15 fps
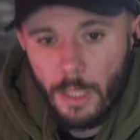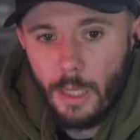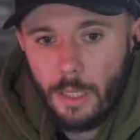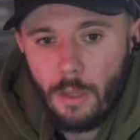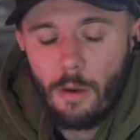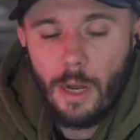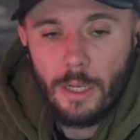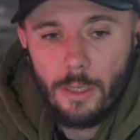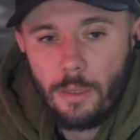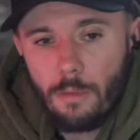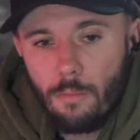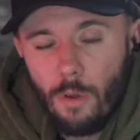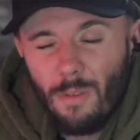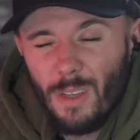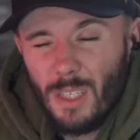to me like they're
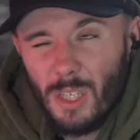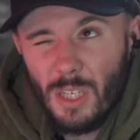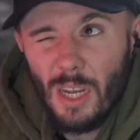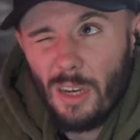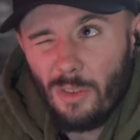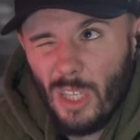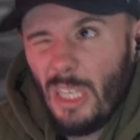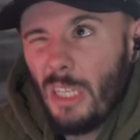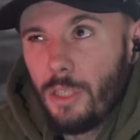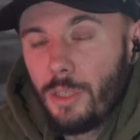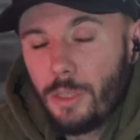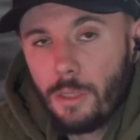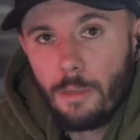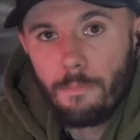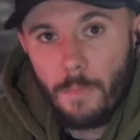actually moving
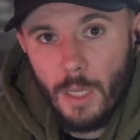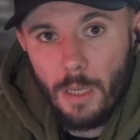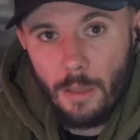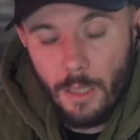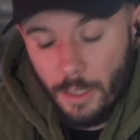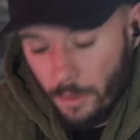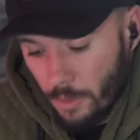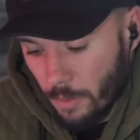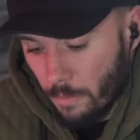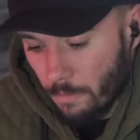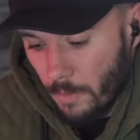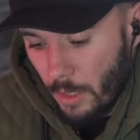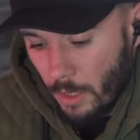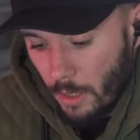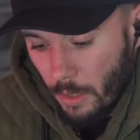southeast in this.
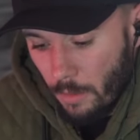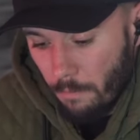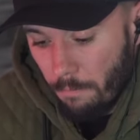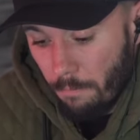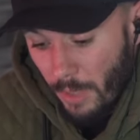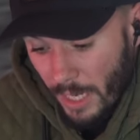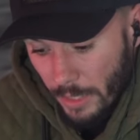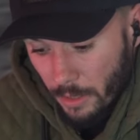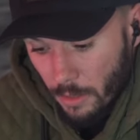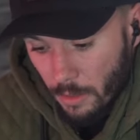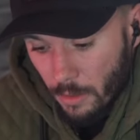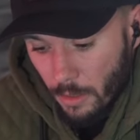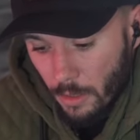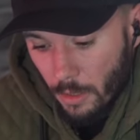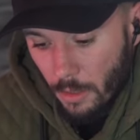Um, but
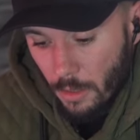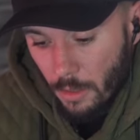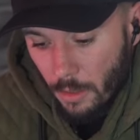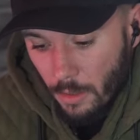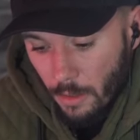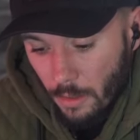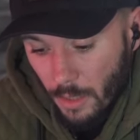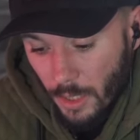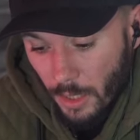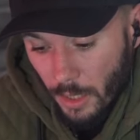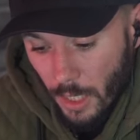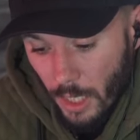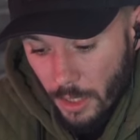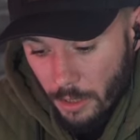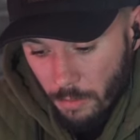the
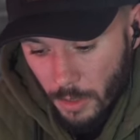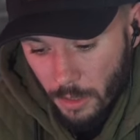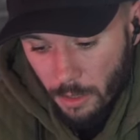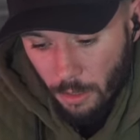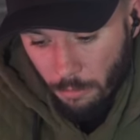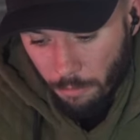engagement